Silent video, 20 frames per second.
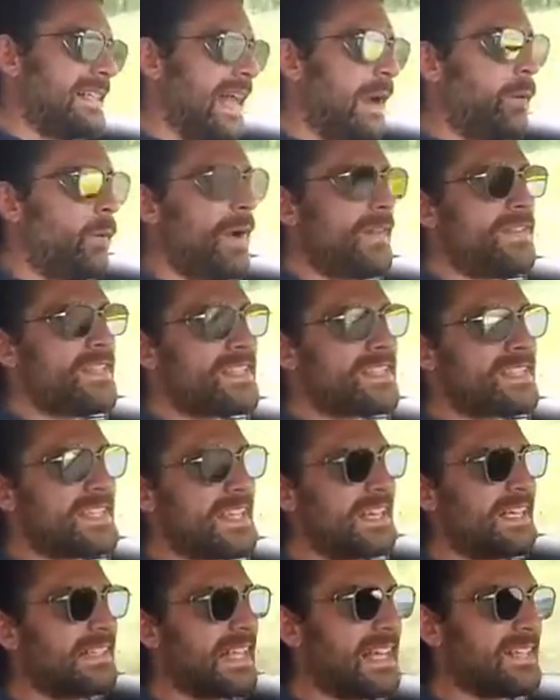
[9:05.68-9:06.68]
and when this
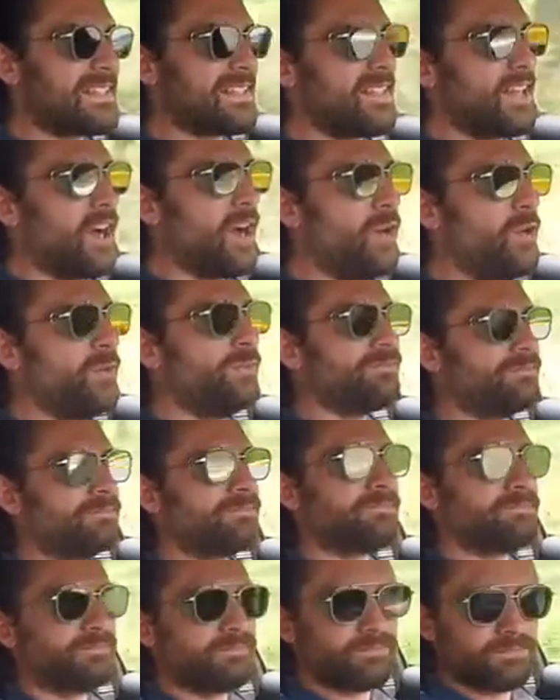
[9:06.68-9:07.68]
thing lets go,
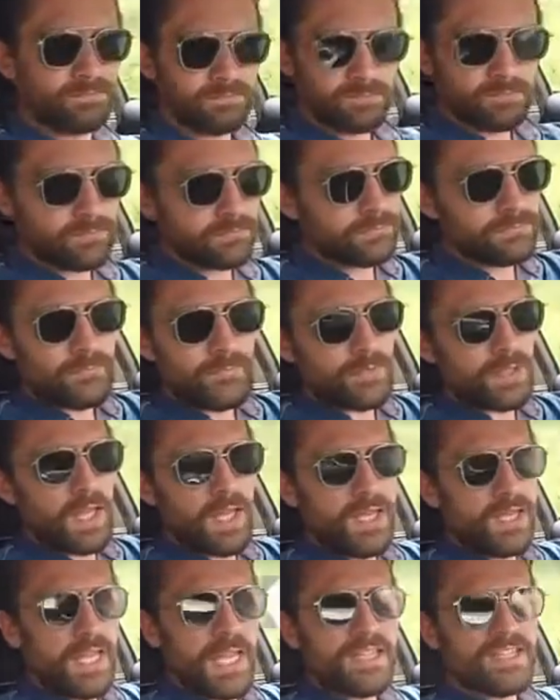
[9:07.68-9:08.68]

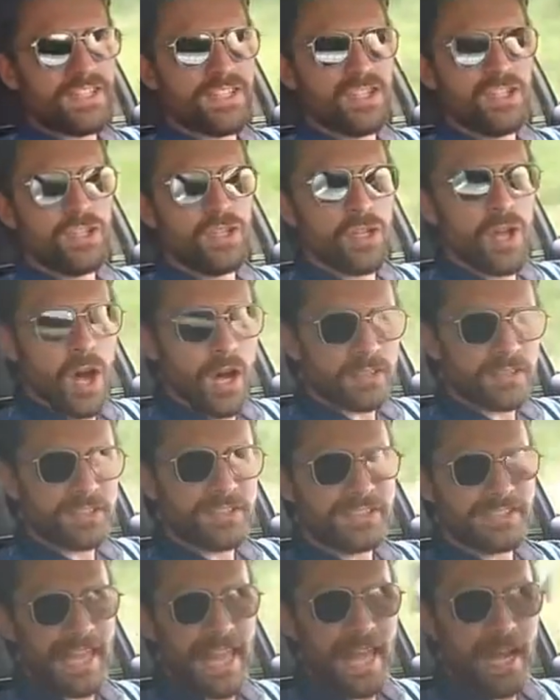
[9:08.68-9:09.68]
it's not
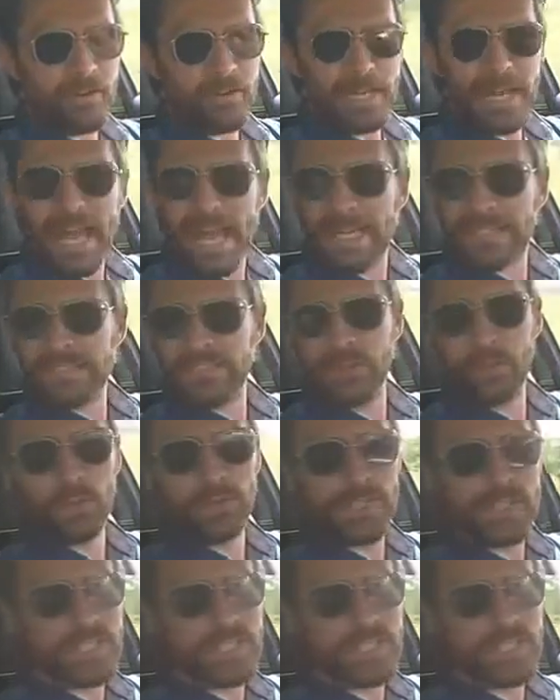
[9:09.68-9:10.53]
scary at all.